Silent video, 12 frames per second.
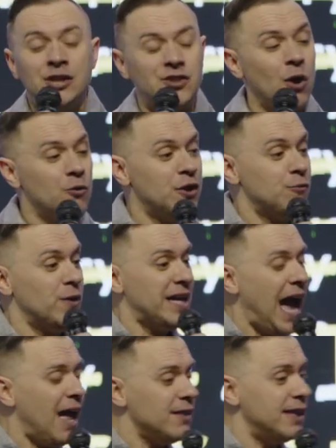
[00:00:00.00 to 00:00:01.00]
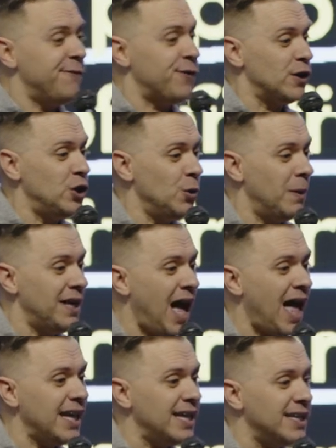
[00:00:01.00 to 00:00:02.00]
So the reality for you and
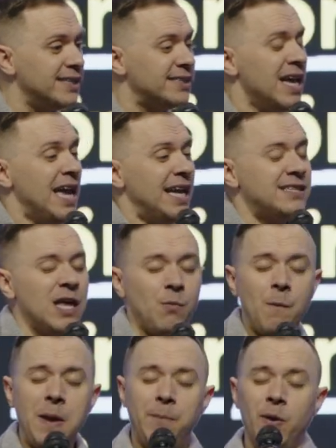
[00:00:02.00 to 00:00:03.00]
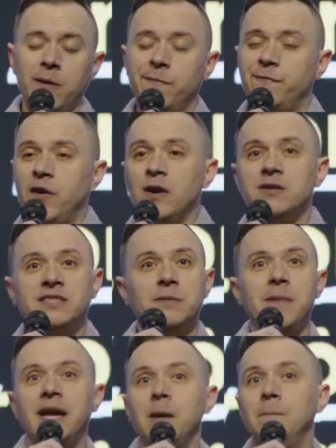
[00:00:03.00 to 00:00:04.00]
I is, is that when we put him first
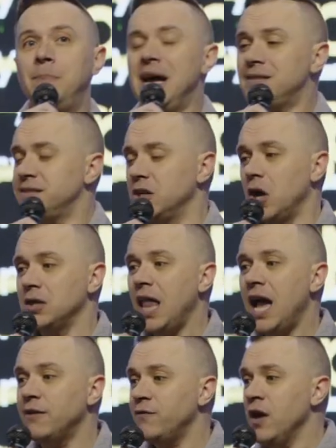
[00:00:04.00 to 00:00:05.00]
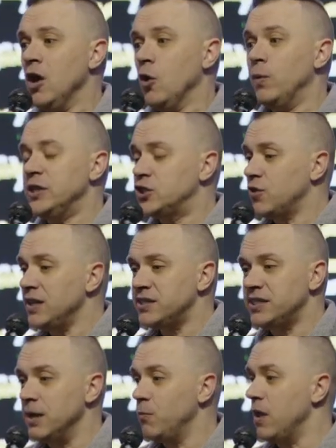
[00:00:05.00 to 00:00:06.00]
and make him best in our life, we
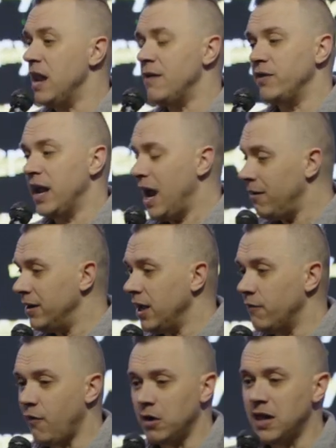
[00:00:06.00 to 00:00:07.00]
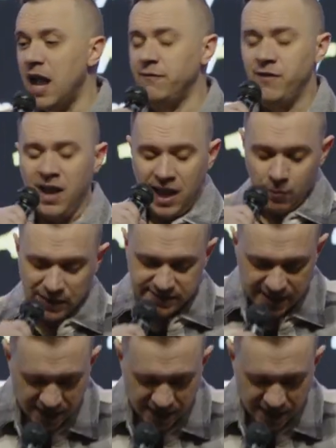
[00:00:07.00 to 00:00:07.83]
trust him with every area of our life and we